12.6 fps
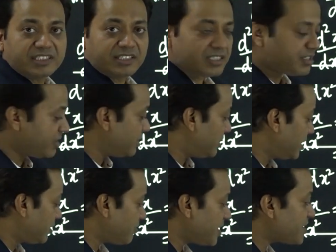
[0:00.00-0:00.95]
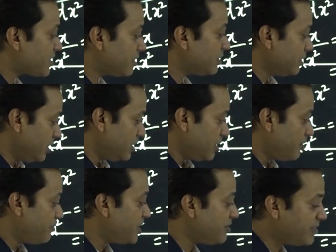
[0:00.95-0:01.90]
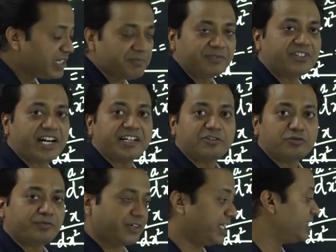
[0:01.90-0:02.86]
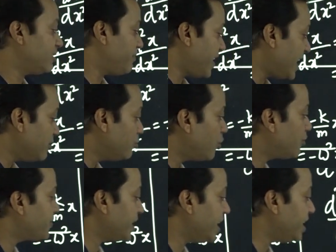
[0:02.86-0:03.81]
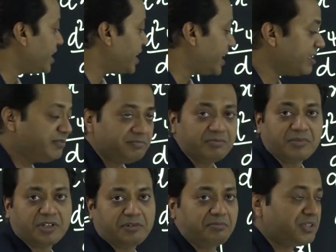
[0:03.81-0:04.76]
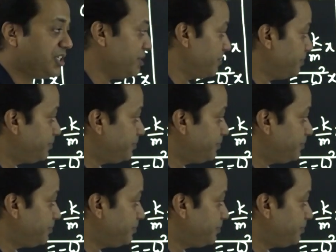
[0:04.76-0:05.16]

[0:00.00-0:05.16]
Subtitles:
this equation, we will try to find the value of a and b.